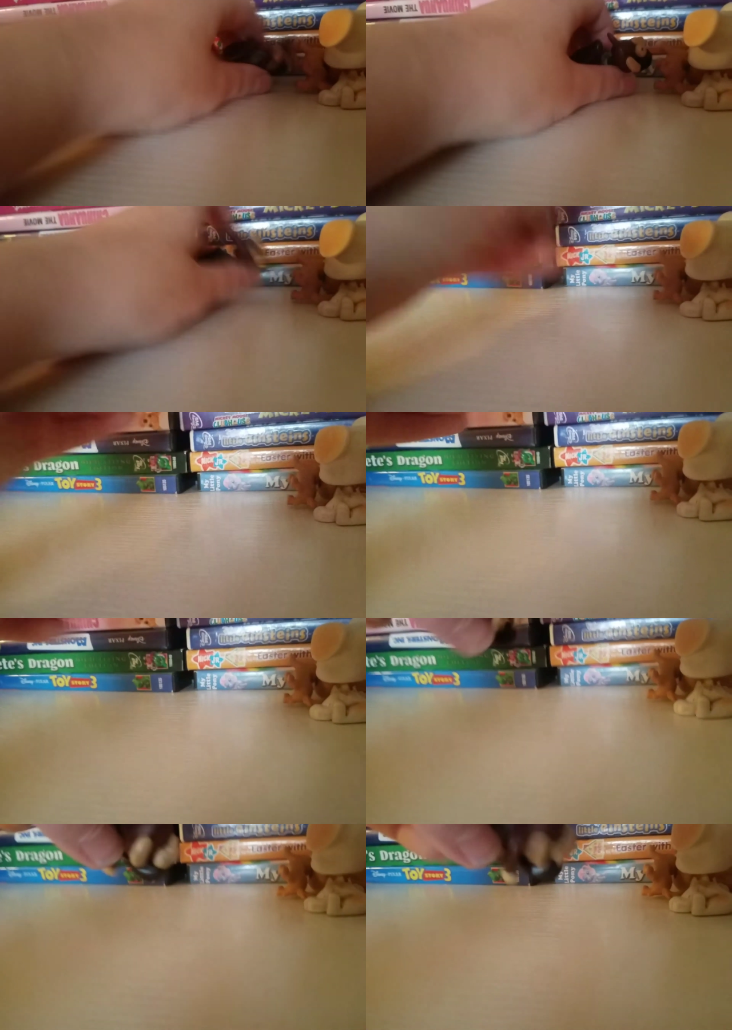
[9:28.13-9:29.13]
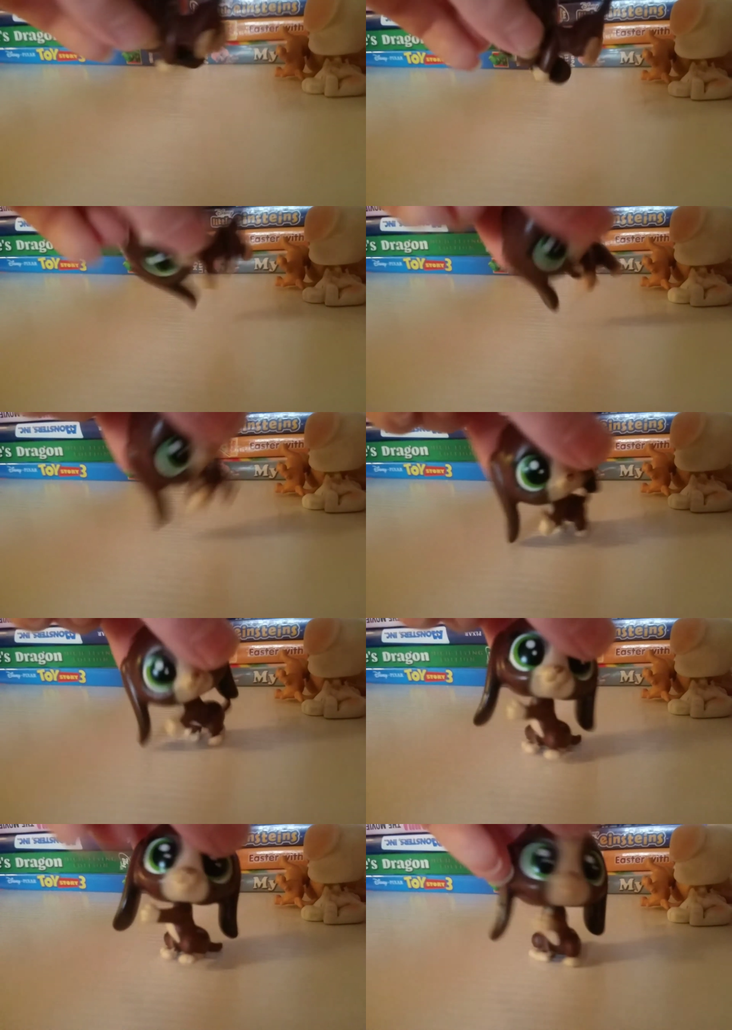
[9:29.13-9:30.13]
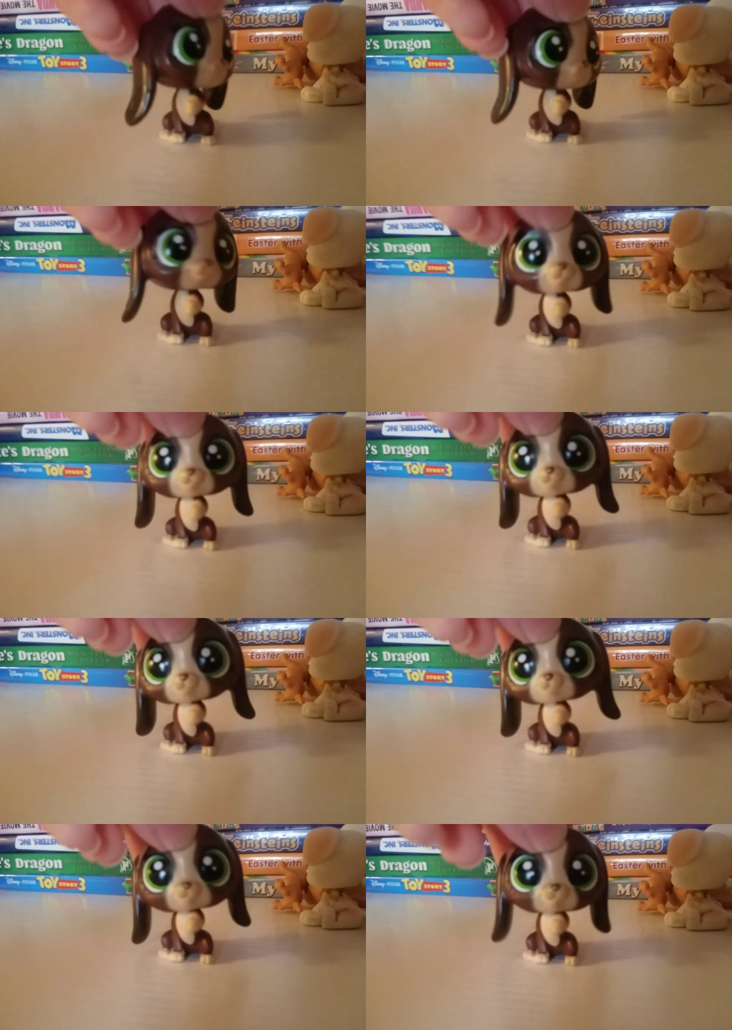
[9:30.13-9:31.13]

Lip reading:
Nobody's mouth can be seen.